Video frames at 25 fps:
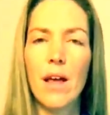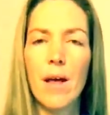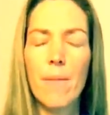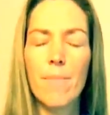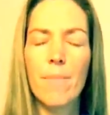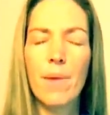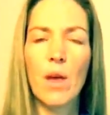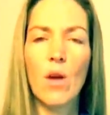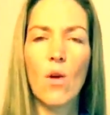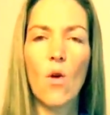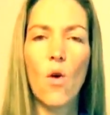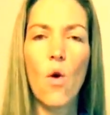
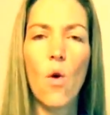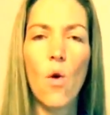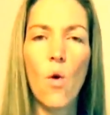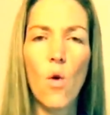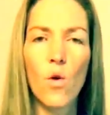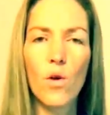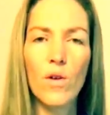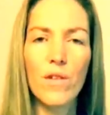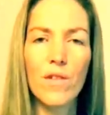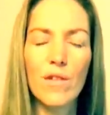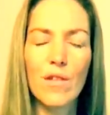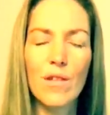
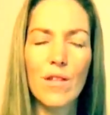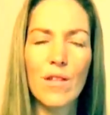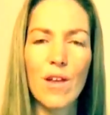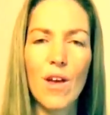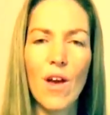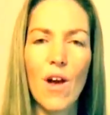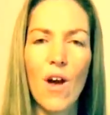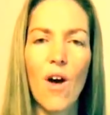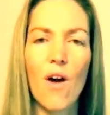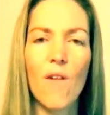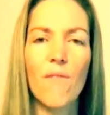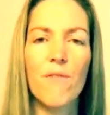because
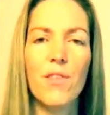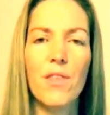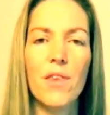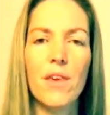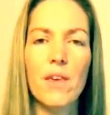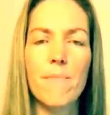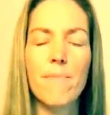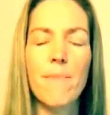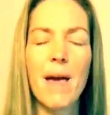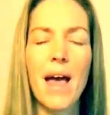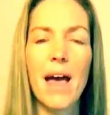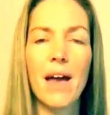of
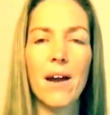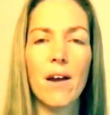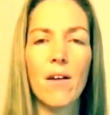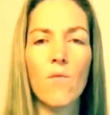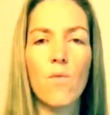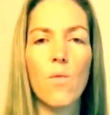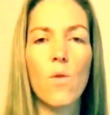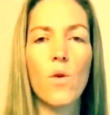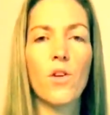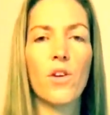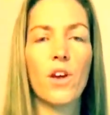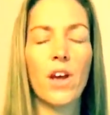the amount
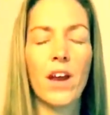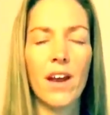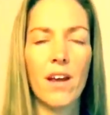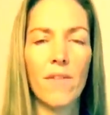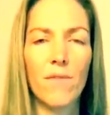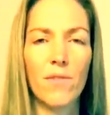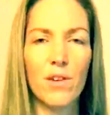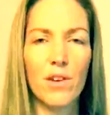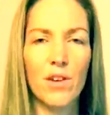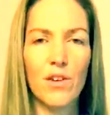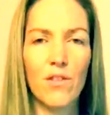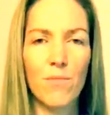of work and
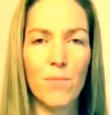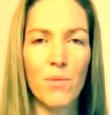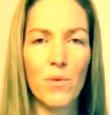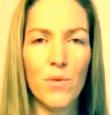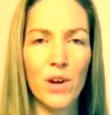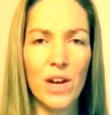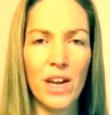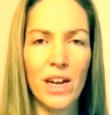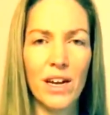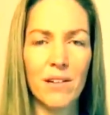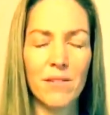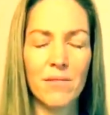effort you've
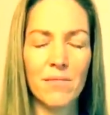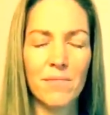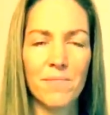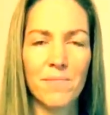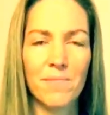put in